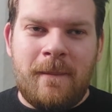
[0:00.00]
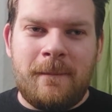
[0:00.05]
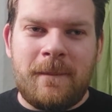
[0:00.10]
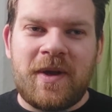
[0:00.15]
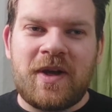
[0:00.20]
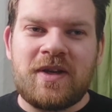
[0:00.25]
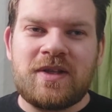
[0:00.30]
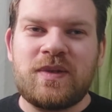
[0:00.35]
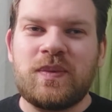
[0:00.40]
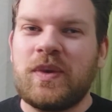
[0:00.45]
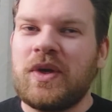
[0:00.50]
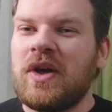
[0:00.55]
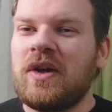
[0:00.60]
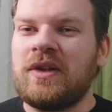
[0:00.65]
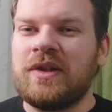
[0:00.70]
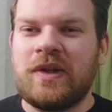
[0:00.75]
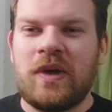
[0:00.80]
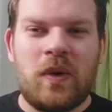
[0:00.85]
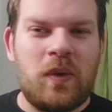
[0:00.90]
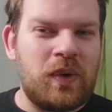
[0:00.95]
because we
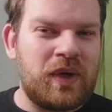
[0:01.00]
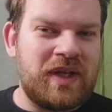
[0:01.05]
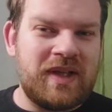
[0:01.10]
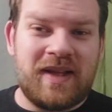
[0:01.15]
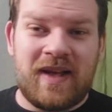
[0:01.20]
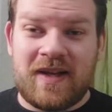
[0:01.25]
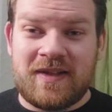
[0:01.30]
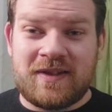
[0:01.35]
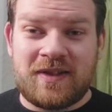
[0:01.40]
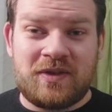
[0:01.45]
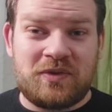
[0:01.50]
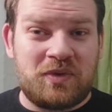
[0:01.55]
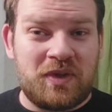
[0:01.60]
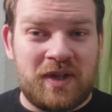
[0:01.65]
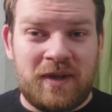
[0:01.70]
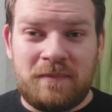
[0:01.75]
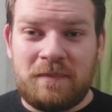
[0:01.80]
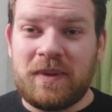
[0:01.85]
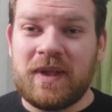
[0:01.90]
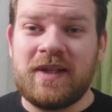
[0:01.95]
all know he doesn't
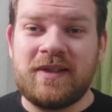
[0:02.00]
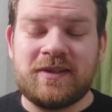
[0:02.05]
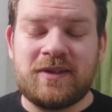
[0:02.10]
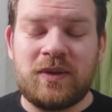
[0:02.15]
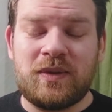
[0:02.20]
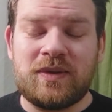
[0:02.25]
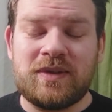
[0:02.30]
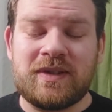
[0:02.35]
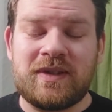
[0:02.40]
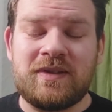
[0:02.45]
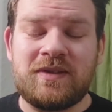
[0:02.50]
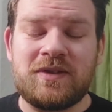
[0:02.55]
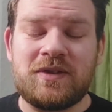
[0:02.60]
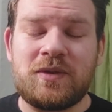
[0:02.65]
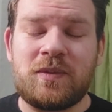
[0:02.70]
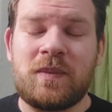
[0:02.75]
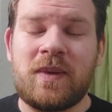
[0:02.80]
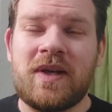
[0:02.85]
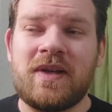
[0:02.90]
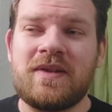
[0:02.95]
really play those
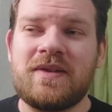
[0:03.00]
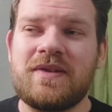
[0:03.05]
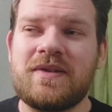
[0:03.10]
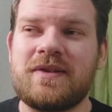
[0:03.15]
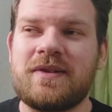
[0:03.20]
instruments.